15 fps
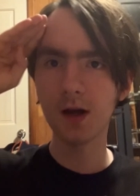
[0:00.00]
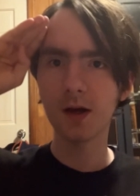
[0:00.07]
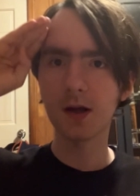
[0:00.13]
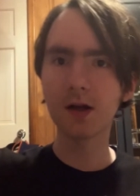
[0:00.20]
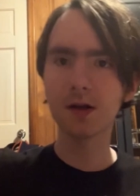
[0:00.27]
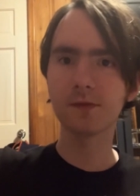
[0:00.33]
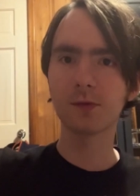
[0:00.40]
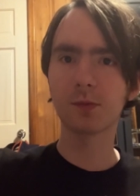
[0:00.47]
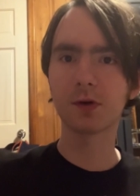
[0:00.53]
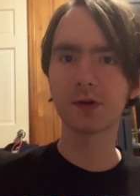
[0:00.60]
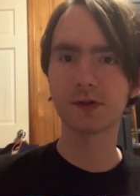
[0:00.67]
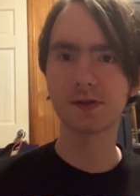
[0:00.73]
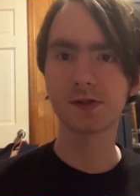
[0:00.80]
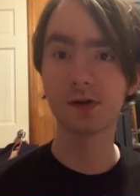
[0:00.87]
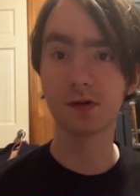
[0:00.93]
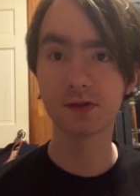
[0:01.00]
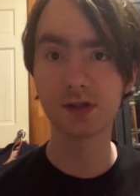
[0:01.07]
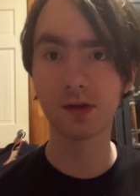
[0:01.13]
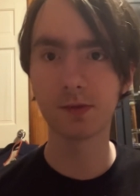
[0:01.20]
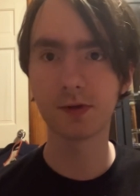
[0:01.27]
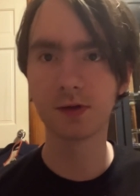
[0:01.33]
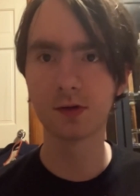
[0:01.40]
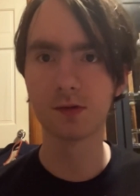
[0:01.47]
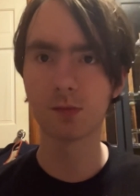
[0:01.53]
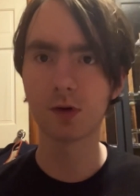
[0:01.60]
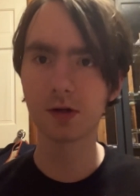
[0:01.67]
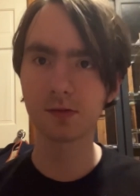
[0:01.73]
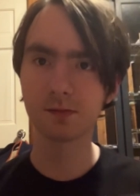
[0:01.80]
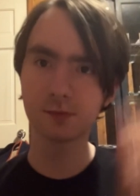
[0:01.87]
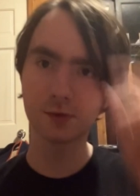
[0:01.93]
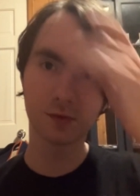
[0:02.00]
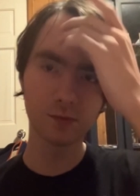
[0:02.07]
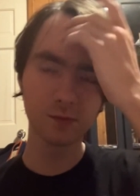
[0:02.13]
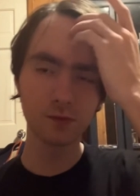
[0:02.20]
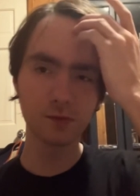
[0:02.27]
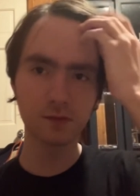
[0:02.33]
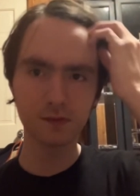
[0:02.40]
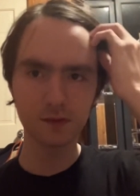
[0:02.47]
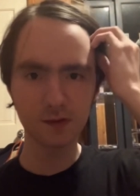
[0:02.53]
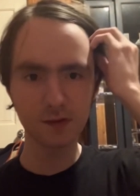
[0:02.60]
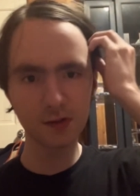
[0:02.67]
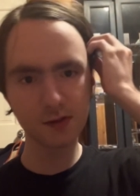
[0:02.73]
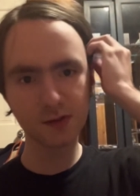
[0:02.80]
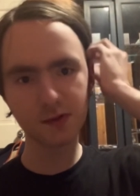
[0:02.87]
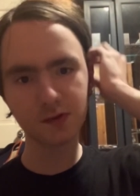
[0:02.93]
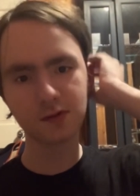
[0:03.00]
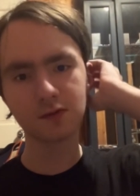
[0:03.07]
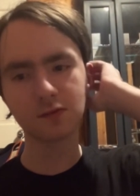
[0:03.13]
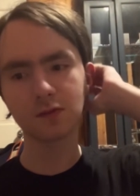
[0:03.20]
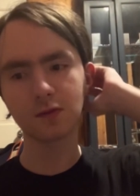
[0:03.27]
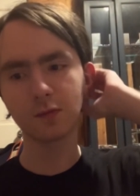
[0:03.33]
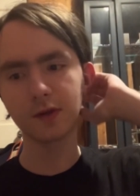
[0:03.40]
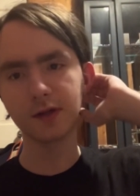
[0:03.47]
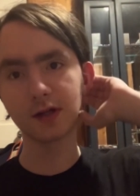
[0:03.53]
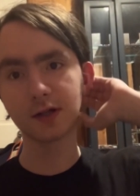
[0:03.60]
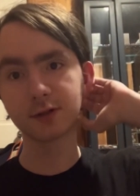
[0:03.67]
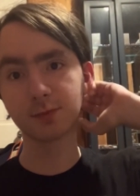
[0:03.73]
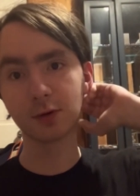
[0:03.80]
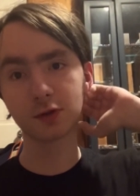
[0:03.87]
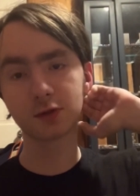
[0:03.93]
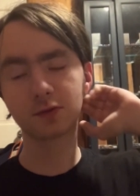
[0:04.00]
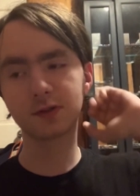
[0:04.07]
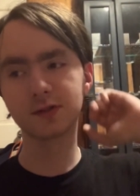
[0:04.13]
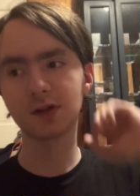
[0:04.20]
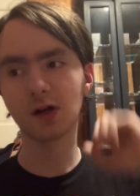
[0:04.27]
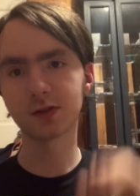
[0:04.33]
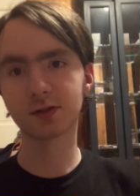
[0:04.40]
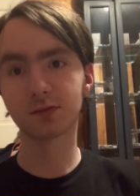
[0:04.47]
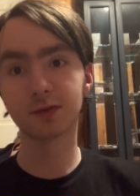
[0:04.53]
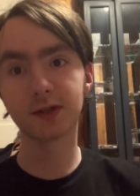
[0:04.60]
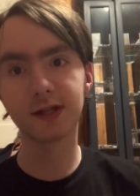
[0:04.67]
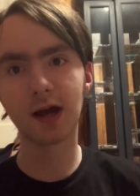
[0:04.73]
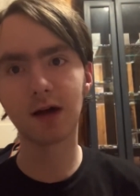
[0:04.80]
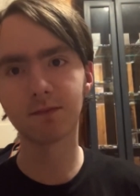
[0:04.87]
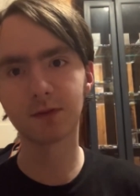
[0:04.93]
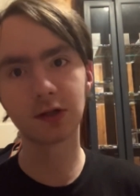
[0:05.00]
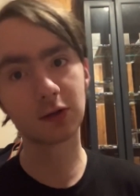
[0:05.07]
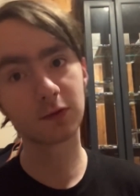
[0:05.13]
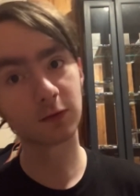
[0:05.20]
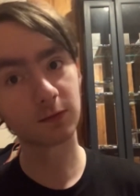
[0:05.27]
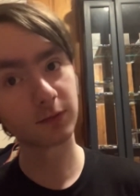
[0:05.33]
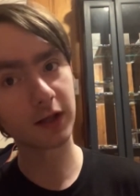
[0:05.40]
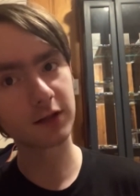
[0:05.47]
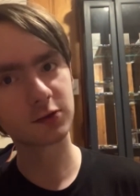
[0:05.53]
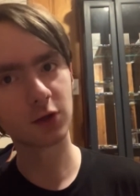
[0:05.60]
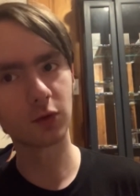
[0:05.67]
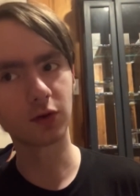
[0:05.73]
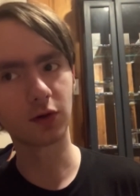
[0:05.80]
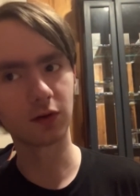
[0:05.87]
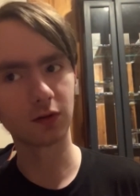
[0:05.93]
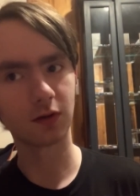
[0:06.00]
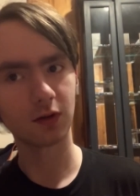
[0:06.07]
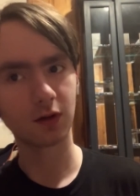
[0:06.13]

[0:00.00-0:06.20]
Hey everyone, it's CR7 here and welcome to this weekend's post-race to recap video from Daytona.